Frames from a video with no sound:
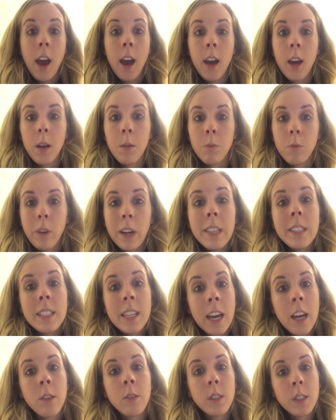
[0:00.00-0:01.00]

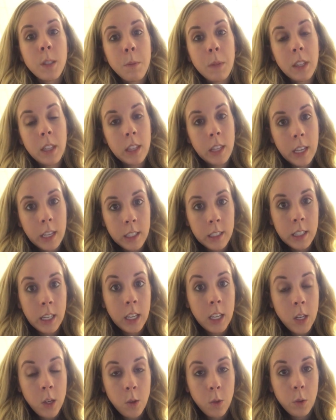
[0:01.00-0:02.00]
write down some of the things
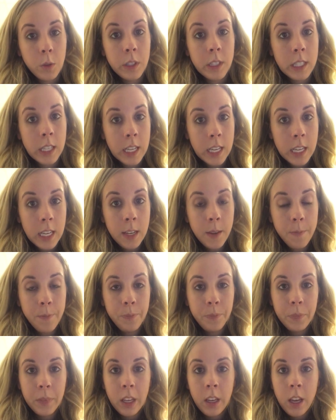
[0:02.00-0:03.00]
that you see
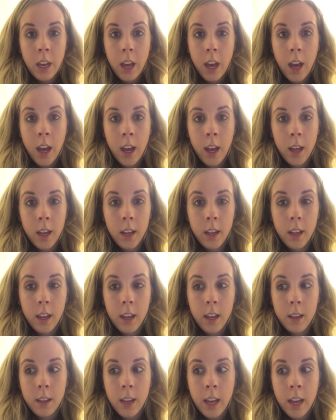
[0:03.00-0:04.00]

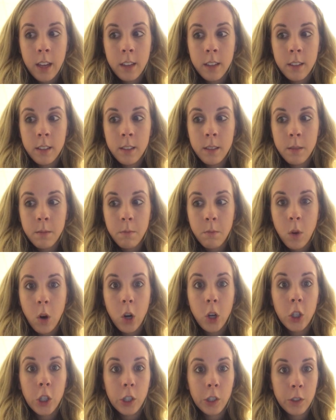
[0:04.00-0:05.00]
as
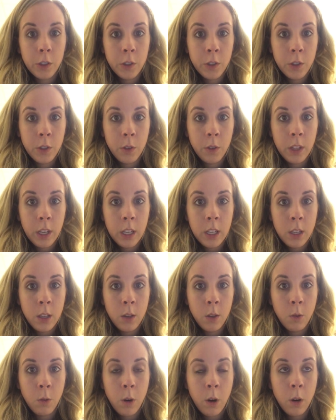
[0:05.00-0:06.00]
markers so that
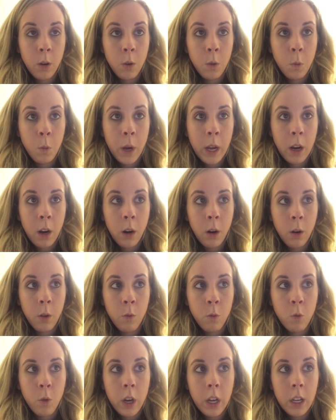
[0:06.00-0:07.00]
you are aware
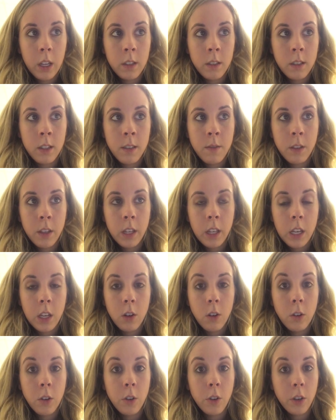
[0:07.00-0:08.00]
of what is even
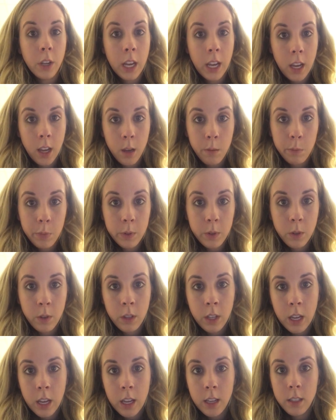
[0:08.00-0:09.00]
near your camp,
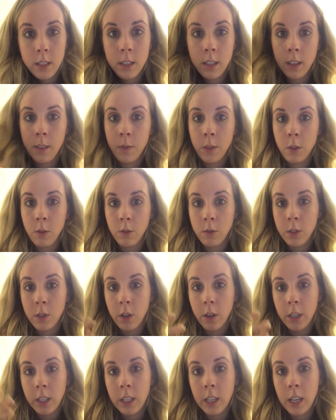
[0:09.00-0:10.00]
so that if you're
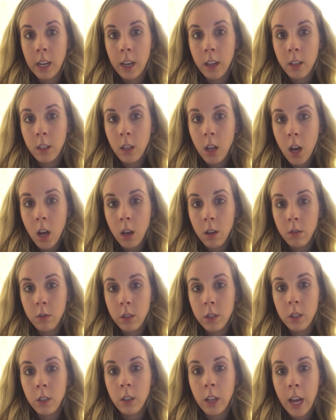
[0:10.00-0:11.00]
starting to get
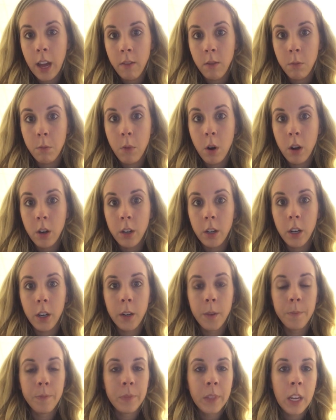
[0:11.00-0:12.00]
close, you'll have a
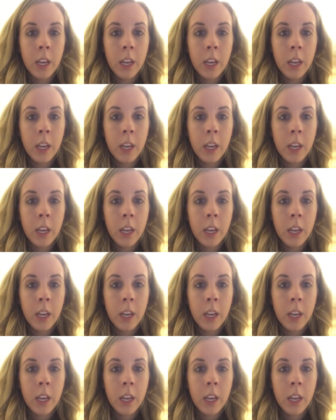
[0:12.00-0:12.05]
marker.